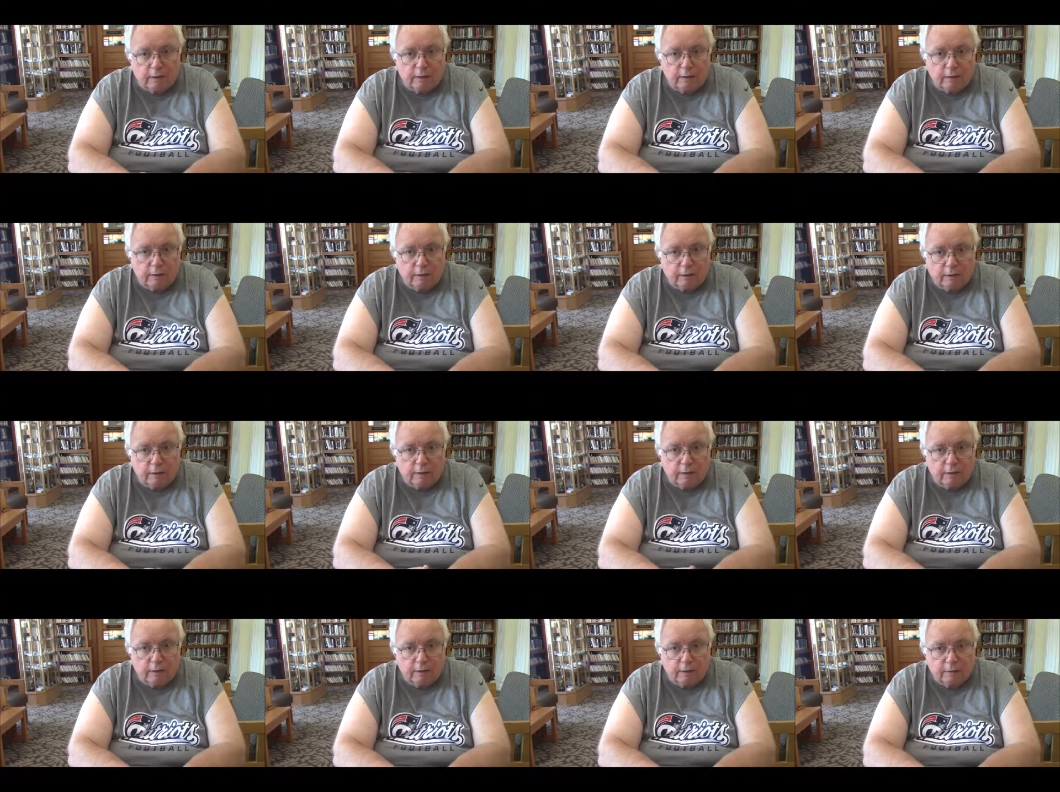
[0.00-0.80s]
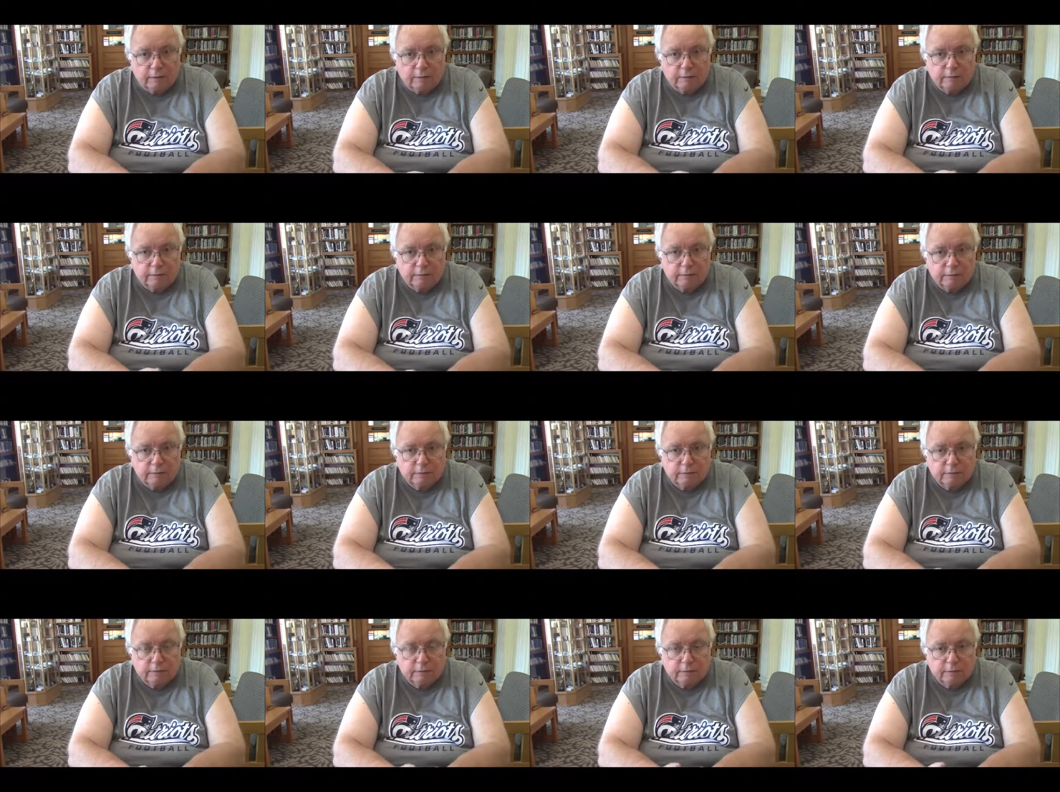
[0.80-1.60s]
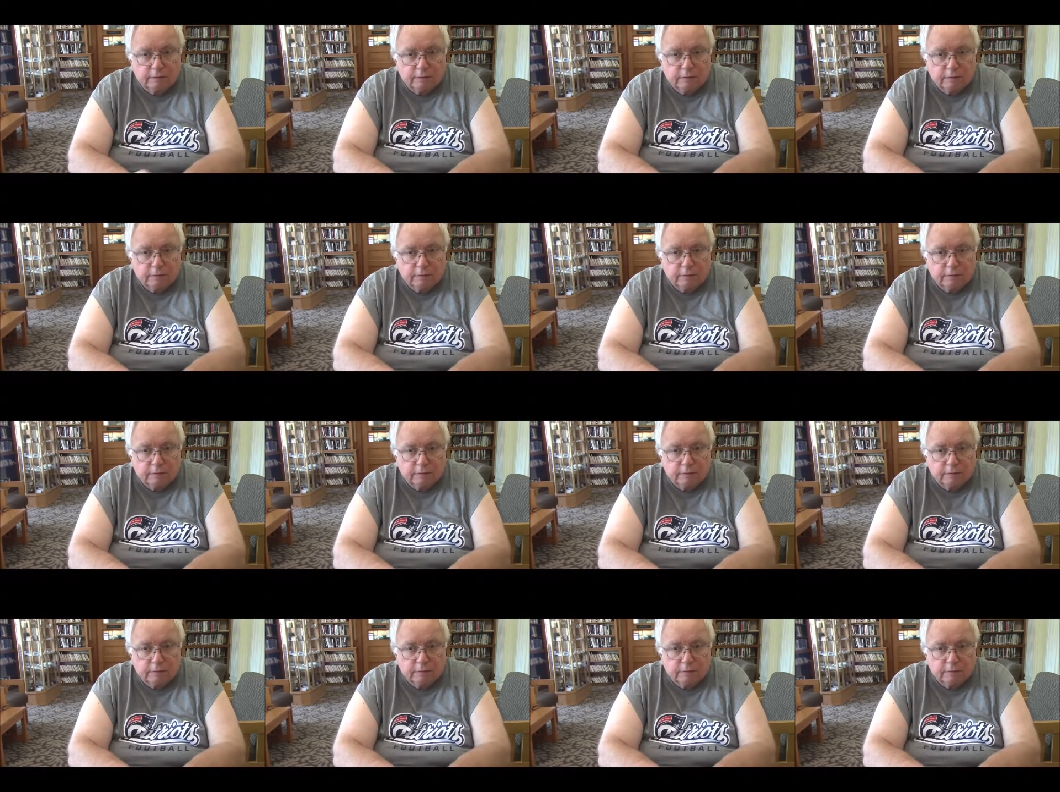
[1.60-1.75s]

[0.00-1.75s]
(no one is talking)